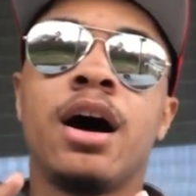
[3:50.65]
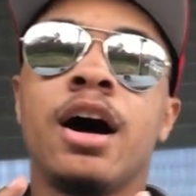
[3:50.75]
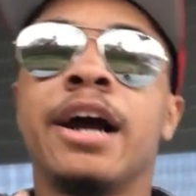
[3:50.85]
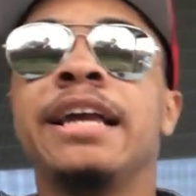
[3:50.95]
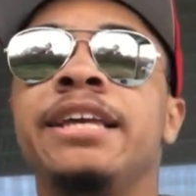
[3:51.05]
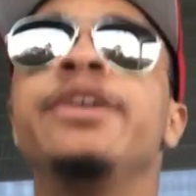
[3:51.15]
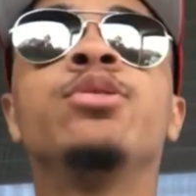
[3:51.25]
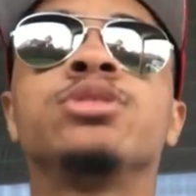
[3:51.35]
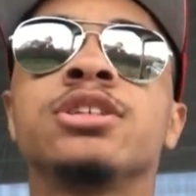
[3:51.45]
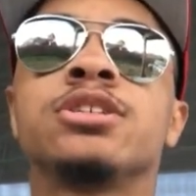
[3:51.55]
Uh, he
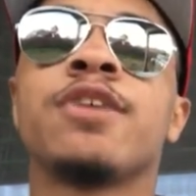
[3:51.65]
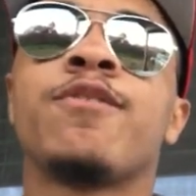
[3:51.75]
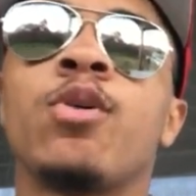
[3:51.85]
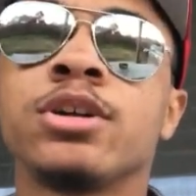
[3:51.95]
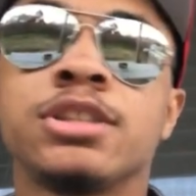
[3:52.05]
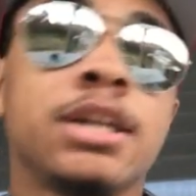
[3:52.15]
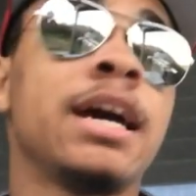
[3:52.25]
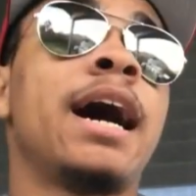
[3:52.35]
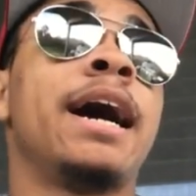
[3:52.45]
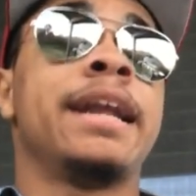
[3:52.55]
uses the force to
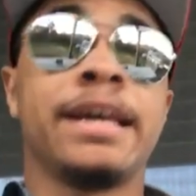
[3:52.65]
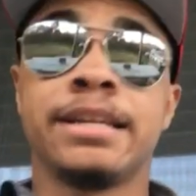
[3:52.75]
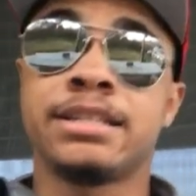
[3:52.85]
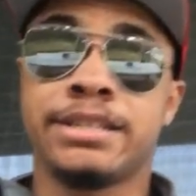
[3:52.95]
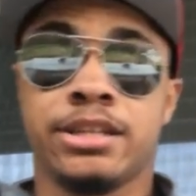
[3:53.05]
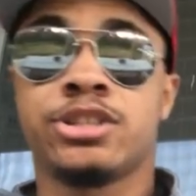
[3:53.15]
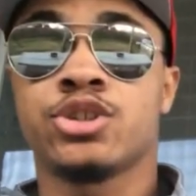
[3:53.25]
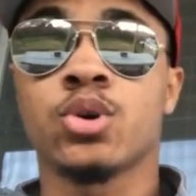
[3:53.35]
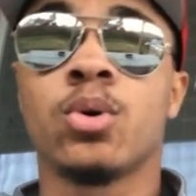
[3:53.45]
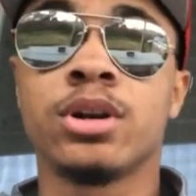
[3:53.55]
guide his
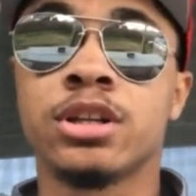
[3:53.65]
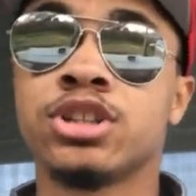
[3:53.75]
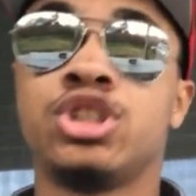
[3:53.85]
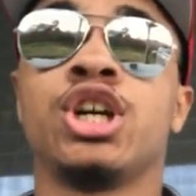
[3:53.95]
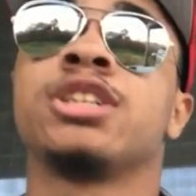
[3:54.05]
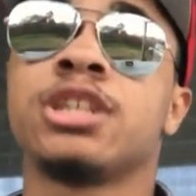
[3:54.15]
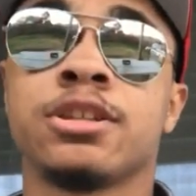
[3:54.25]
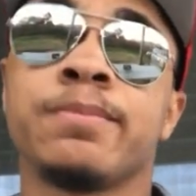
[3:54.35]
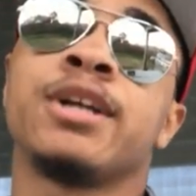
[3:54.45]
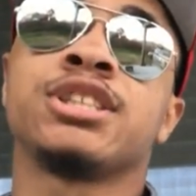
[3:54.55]
sword just
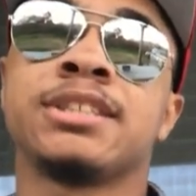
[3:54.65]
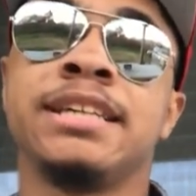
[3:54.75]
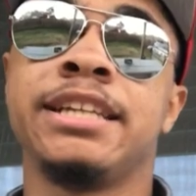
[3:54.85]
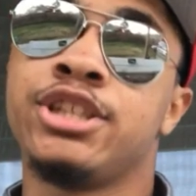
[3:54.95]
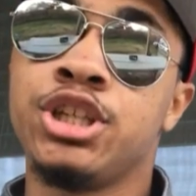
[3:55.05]
as much as he